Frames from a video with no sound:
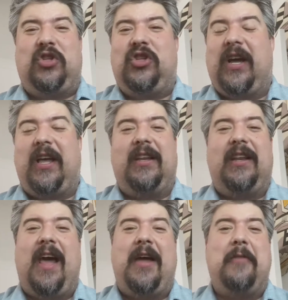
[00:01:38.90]

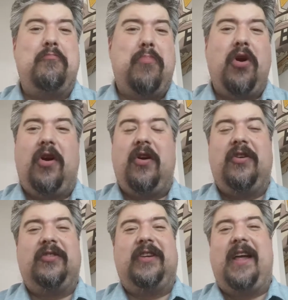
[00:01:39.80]
chicken and
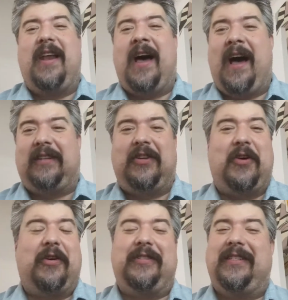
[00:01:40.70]
burgers and hot
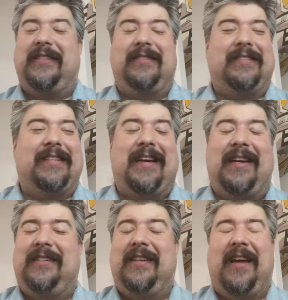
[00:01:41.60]
dogs, and
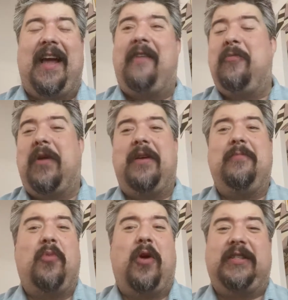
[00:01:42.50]
like
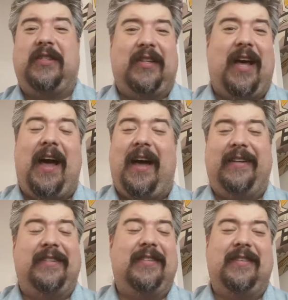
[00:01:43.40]
everybody brought
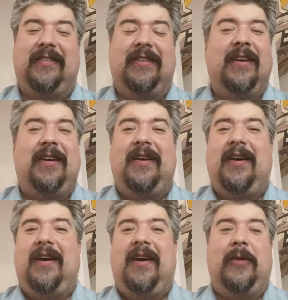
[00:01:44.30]
sides, and
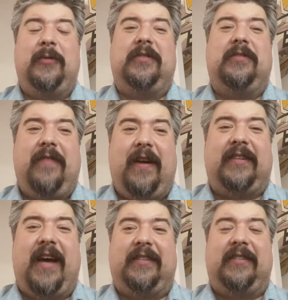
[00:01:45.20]
it was
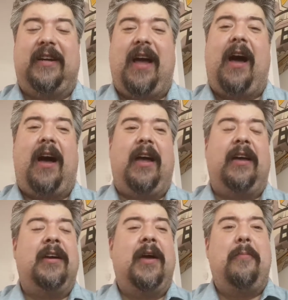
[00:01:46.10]
fantastic.
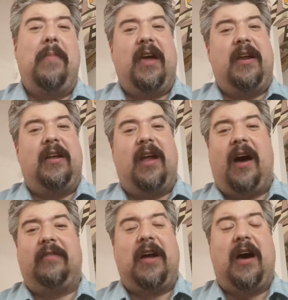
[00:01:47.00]
I made an
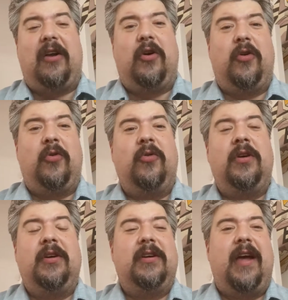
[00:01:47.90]
avocado
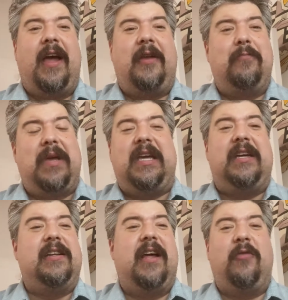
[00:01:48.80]
and
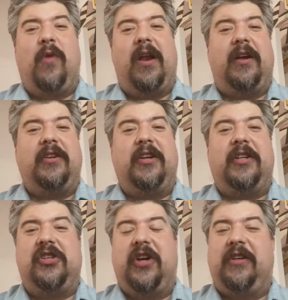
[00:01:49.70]
bean and red onion
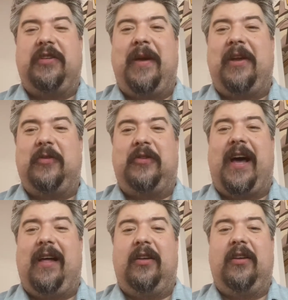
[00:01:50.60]
and cherry tomato
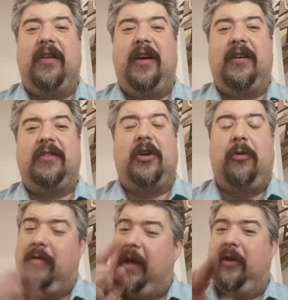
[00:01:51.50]
salad thing,
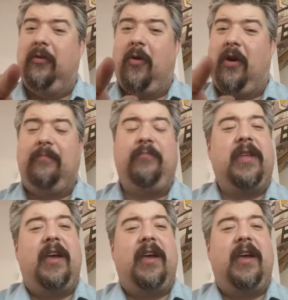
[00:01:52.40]
so thank you, Laura.